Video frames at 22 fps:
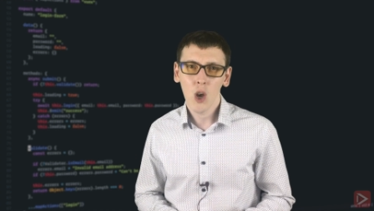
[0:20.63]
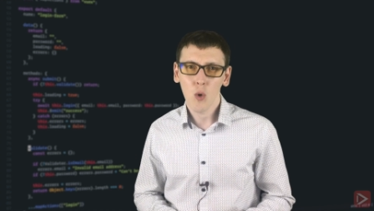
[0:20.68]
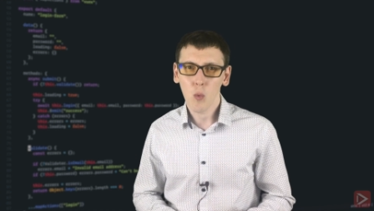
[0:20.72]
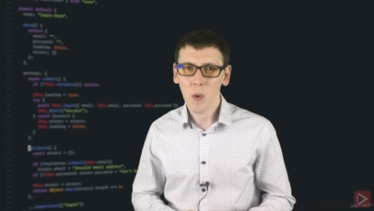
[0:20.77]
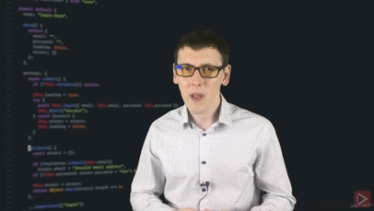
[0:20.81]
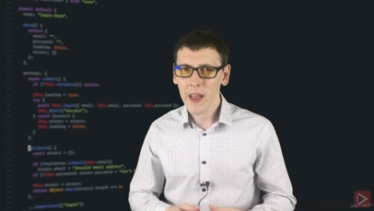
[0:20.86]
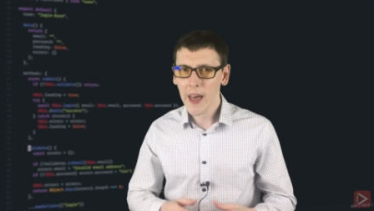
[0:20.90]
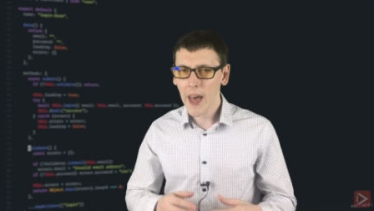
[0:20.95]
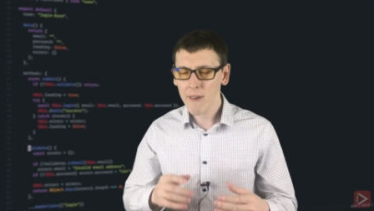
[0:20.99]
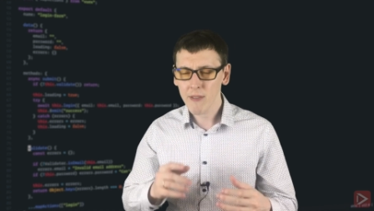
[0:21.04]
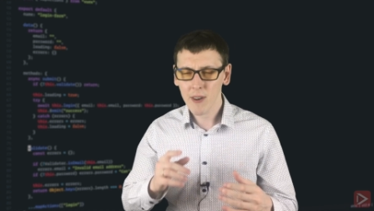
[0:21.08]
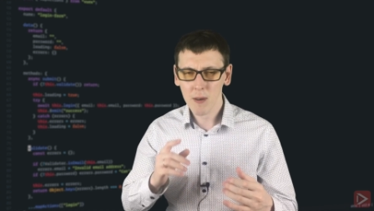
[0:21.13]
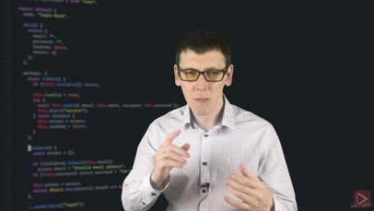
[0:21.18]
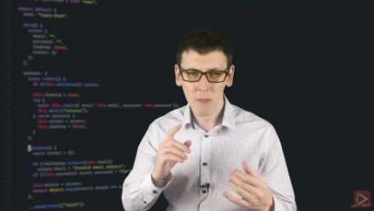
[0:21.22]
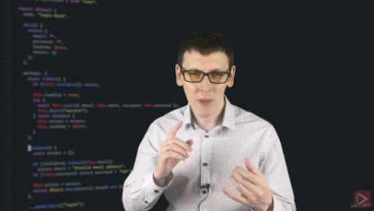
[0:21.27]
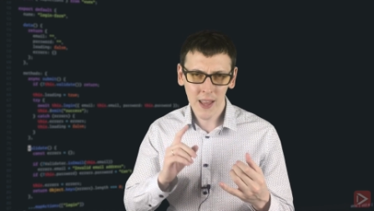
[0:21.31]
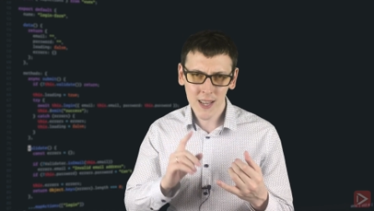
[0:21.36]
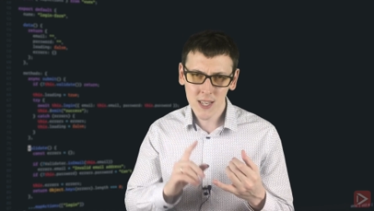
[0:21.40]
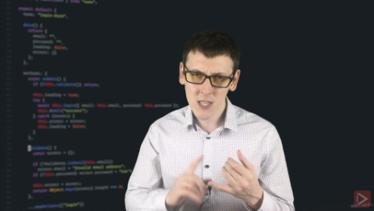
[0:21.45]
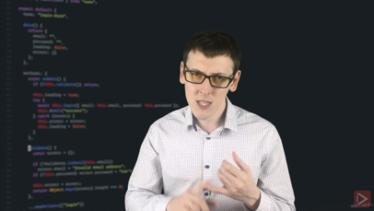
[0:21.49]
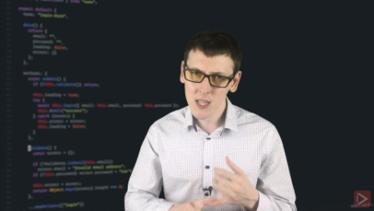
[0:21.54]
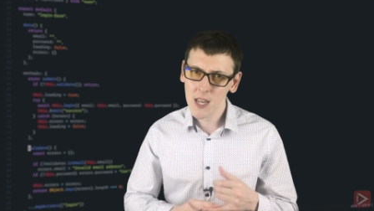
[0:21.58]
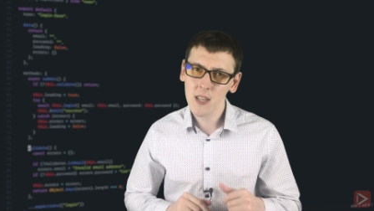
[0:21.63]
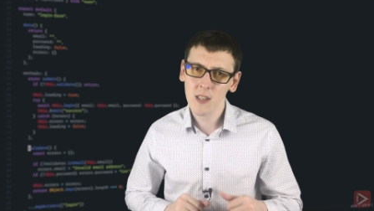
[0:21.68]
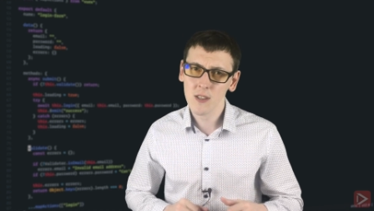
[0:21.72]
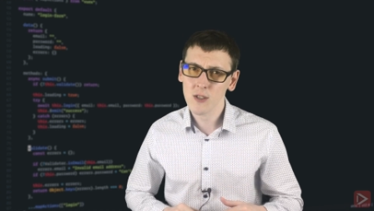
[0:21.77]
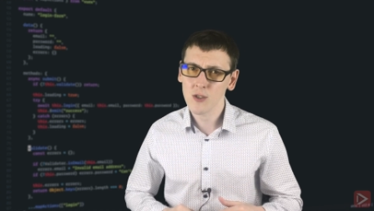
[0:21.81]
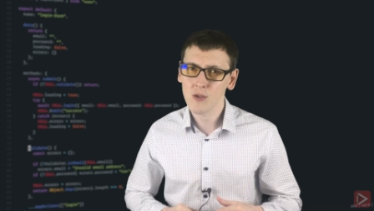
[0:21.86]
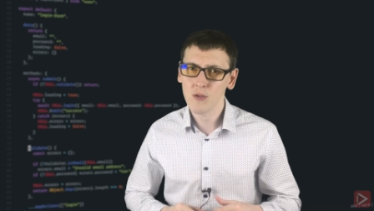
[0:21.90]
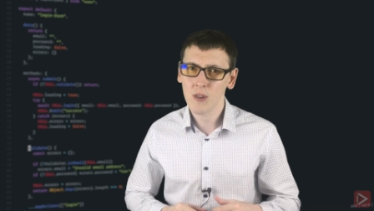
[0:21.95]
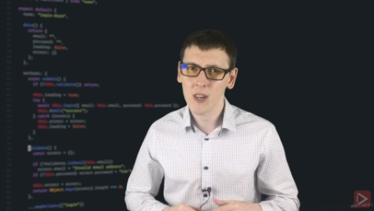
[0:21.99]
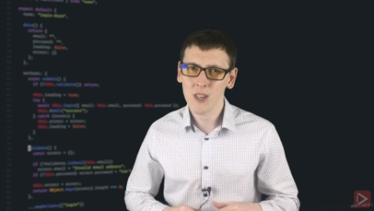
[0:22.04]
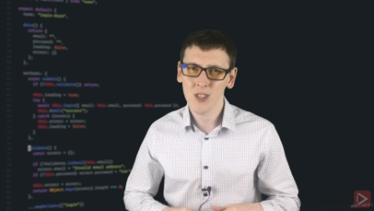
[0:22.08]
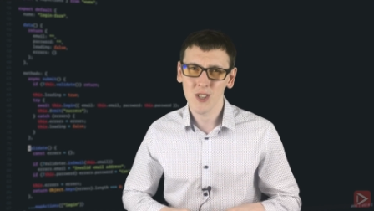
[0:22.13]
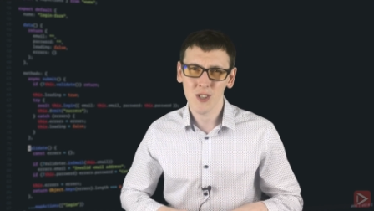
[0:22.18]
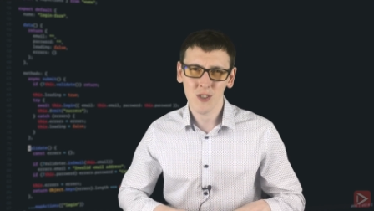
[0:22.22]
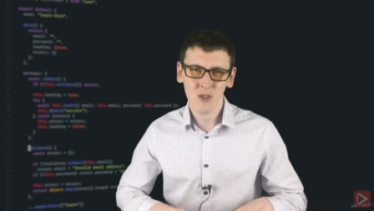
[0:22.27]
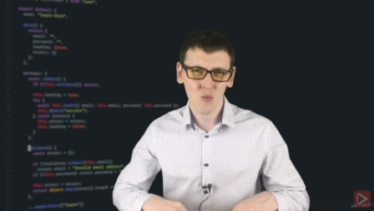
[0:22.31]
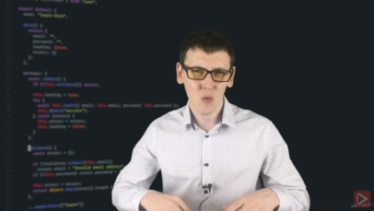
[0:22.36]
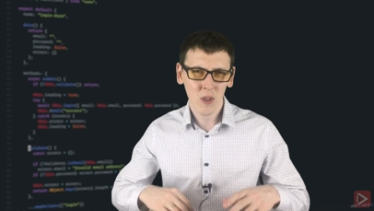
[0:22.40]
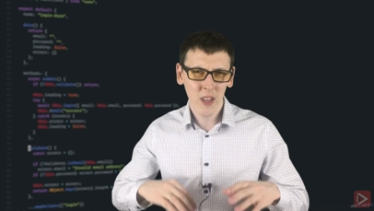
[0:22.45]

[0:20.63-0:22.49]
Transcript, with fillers: We'll have complex data structures,